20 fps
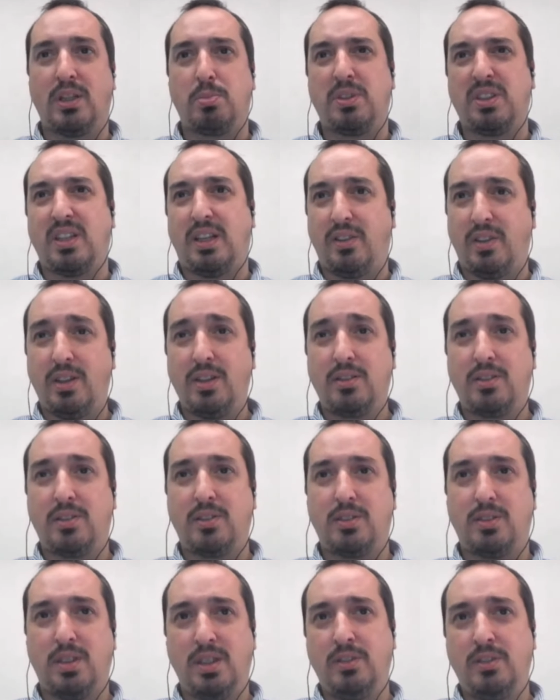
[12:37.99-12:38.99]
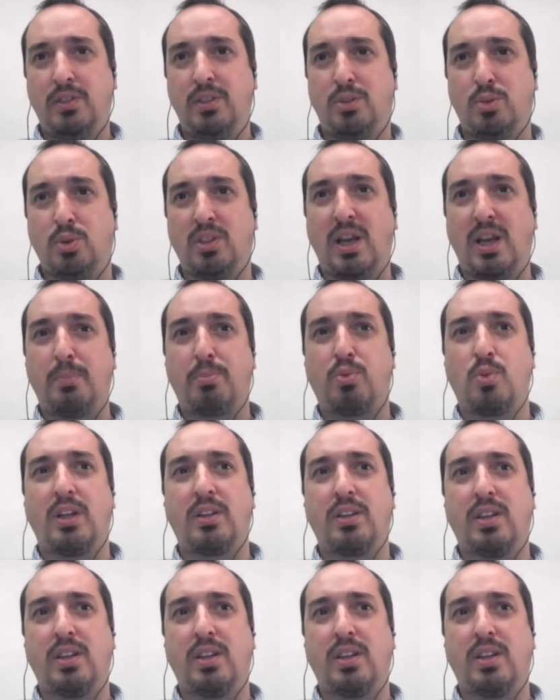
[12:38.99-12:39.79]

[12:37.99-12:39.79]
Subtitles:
But I think it's easy to adapt, right?